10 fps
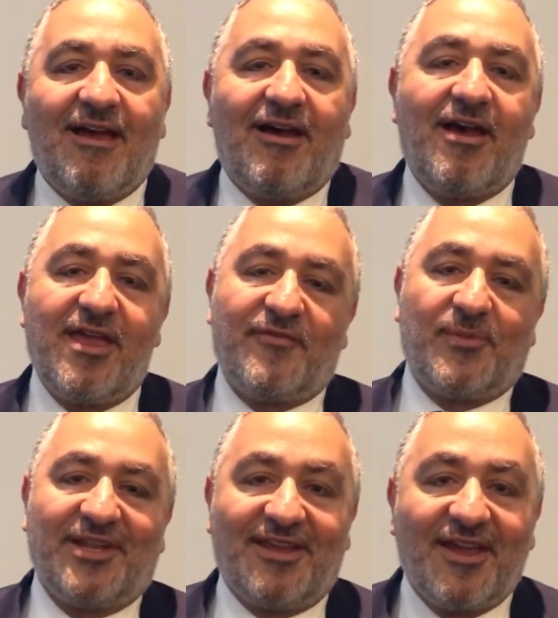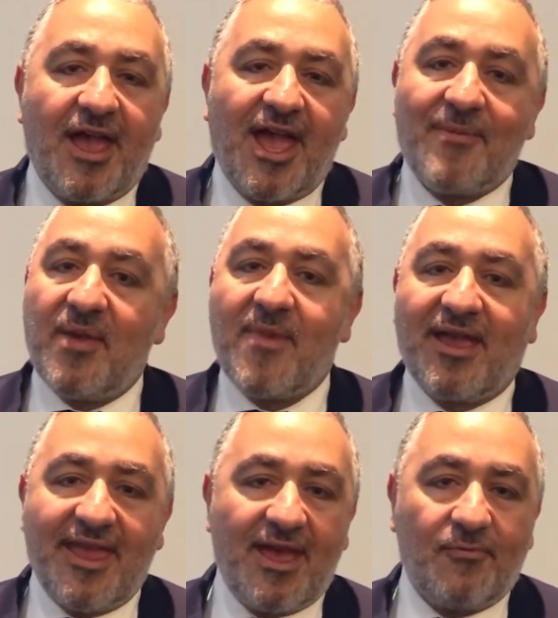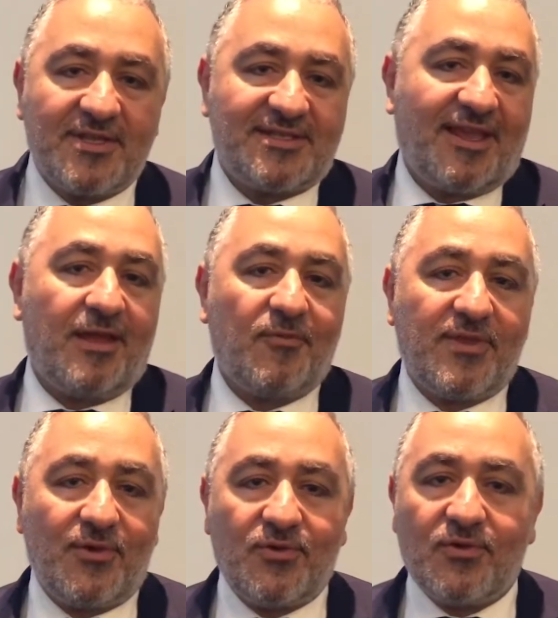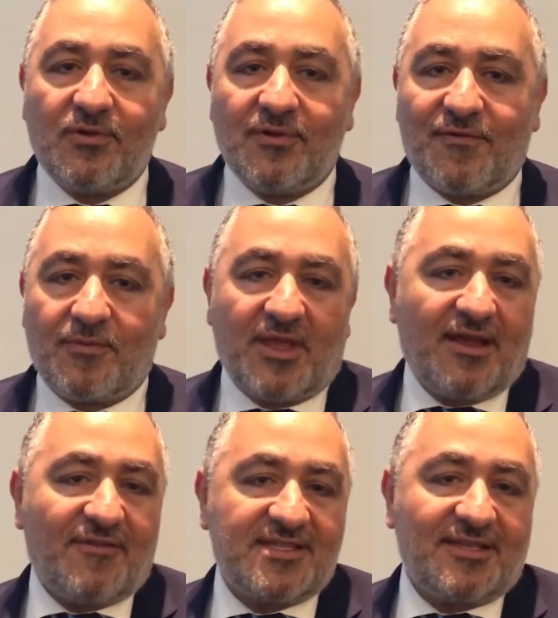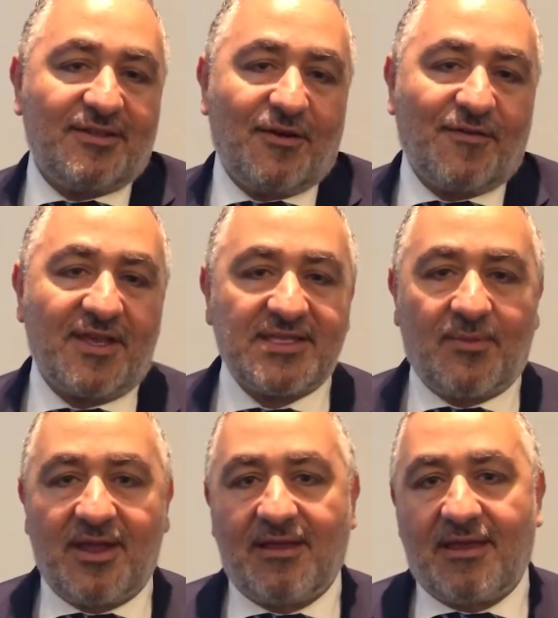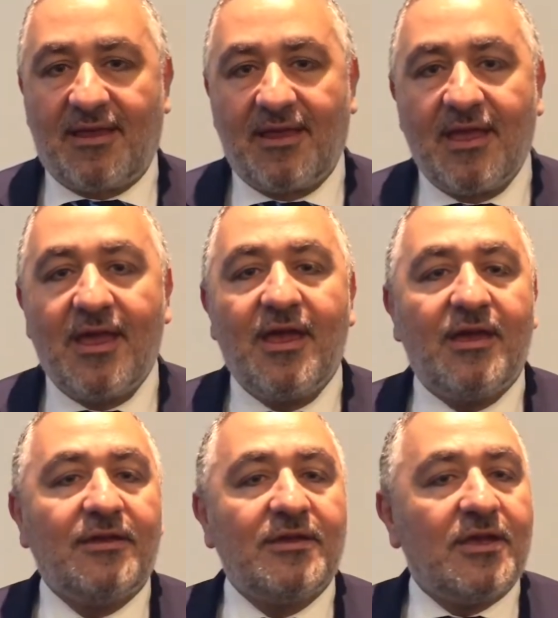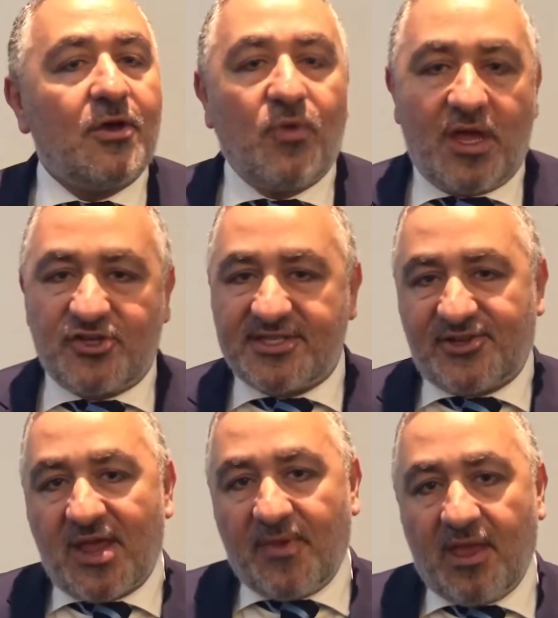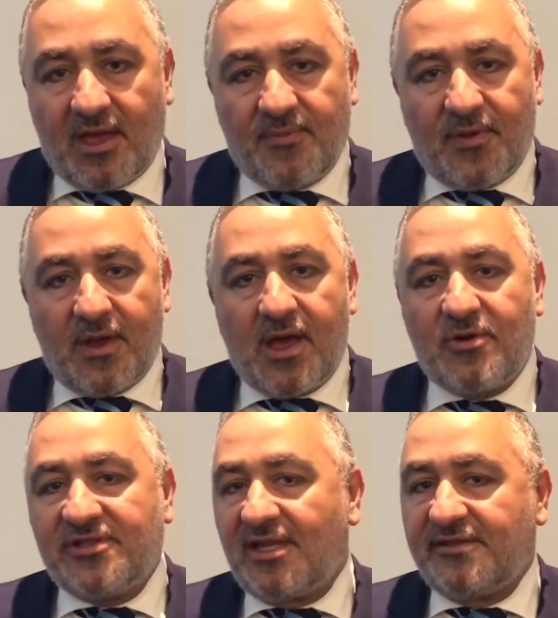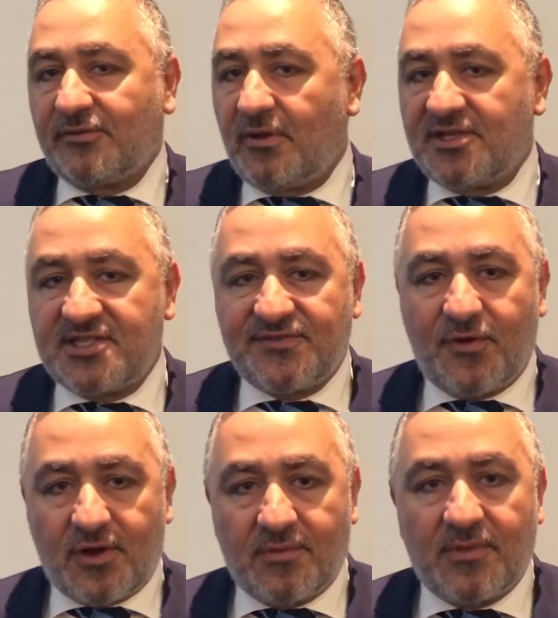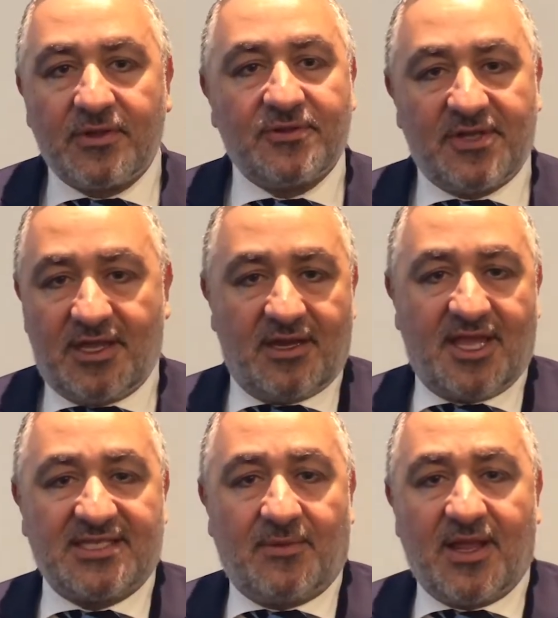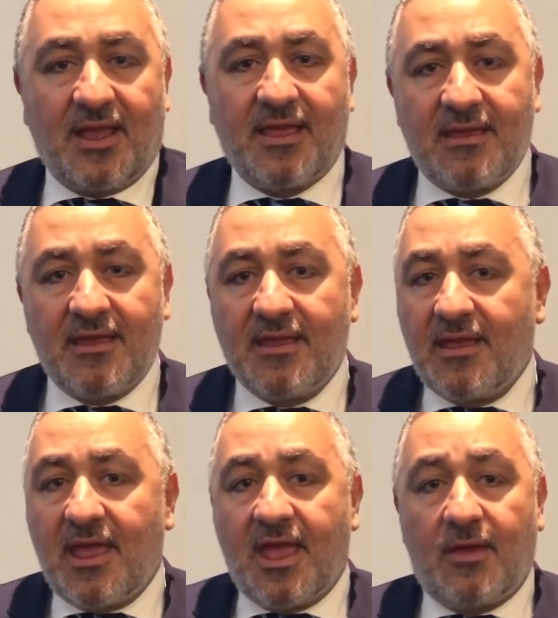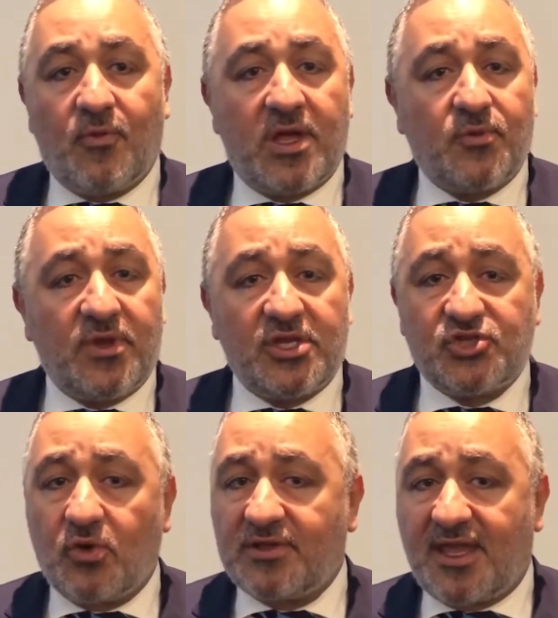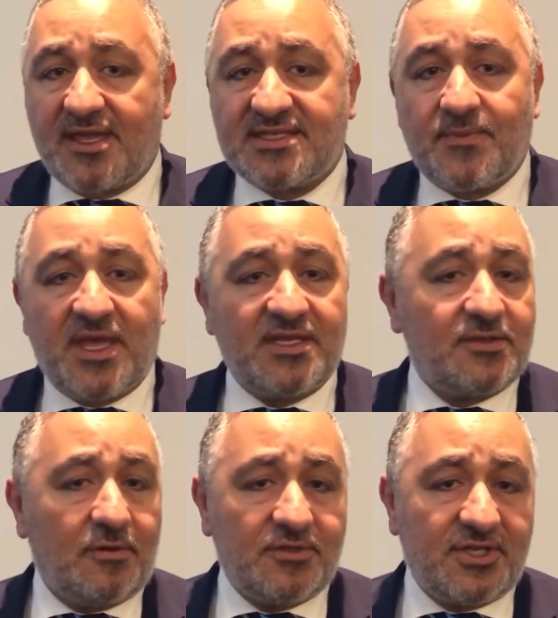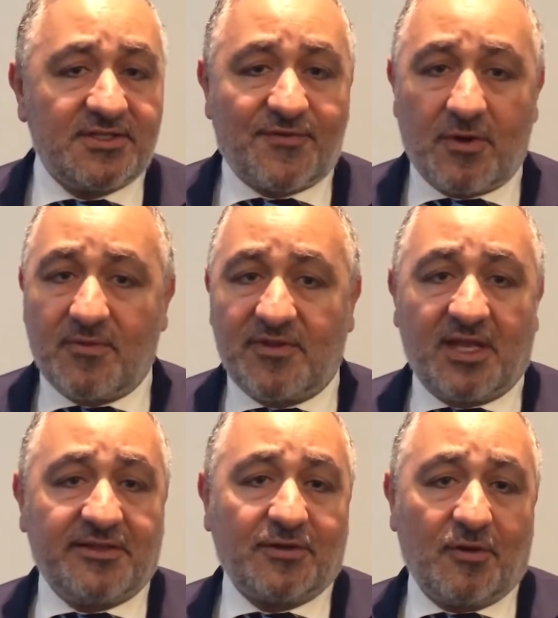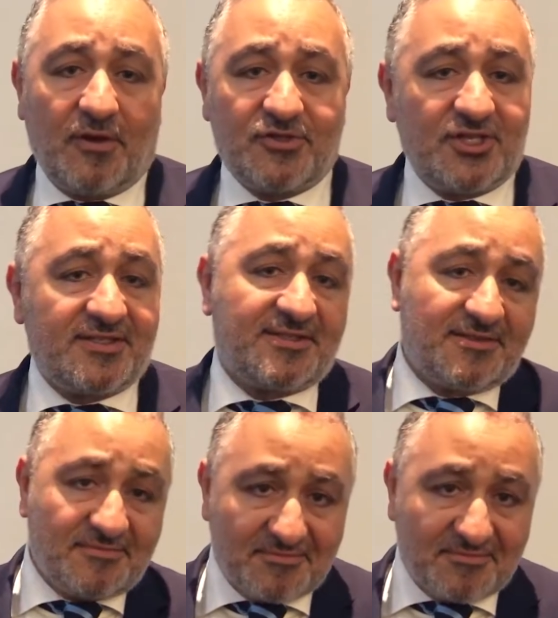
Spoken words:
Hi everybody, Habib Mahakian once again with you from the lovely city of Casablanca. We are just wrapping up our Dell Technologies Forum today in Casablanca, where we showcased many solutions from Dell Technologies